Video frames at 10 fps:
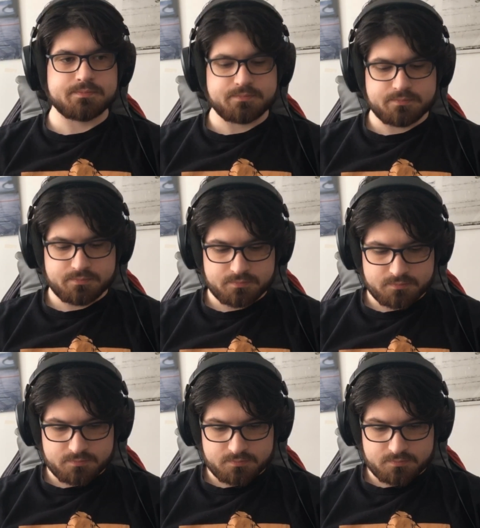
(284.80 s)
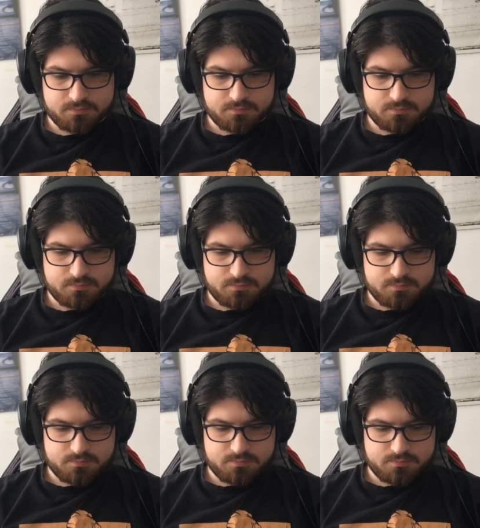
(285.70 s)

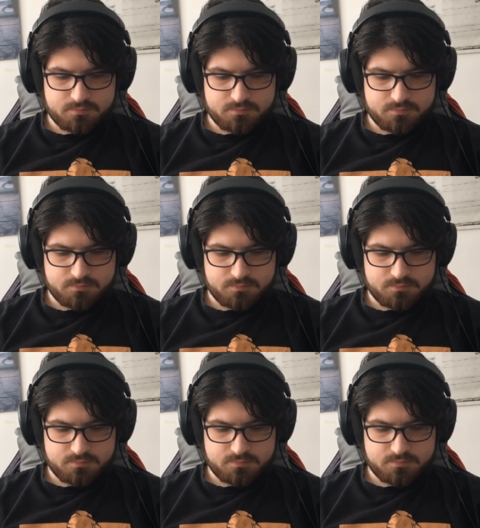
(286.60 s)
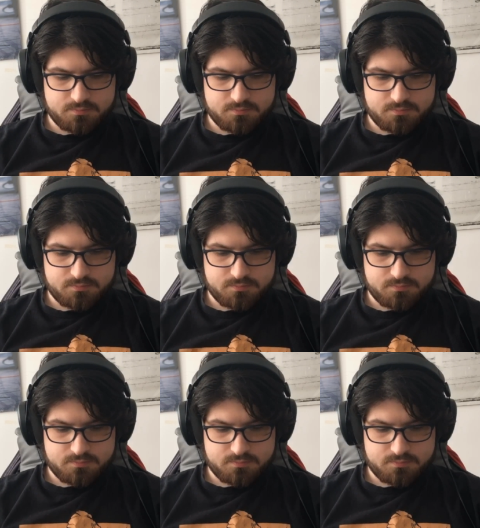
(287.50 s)

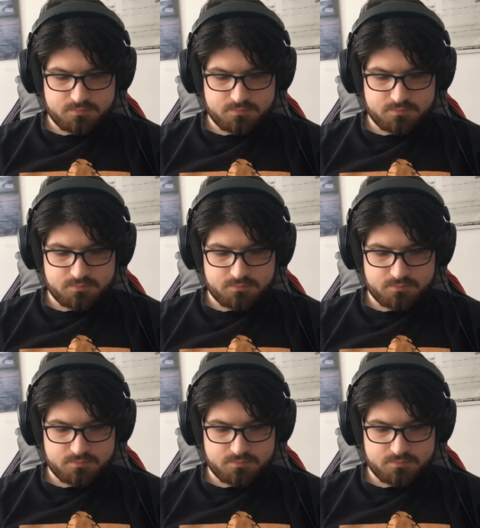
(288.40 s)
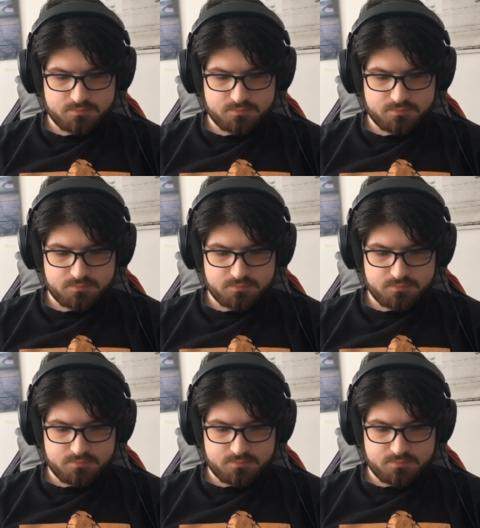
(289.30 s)
(silence)